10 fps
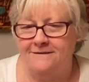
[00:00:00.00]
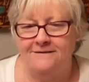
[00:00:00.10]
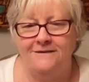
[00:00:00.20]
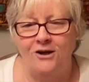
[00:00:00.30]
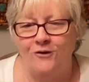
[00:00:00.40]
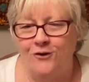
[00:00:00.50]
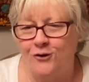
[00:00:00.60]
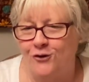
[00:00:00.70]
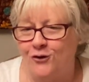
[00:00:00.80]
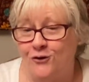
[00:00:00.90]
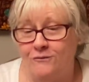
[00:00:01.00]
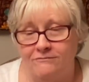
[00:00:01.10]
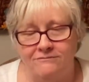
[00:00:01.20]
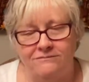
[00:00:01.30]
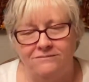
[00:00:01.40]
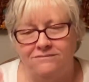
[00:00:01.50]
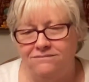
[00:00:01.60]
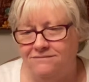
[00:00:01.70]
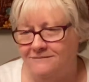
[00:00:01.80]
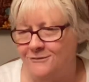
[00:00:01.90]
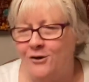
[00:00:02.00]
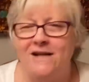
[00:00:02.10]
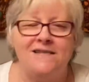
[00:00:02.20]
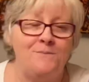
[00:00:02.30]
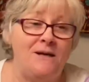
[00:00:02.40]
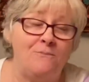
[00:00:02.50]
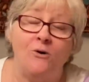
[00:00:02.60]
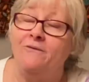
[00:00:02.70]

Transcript: they're crazy people.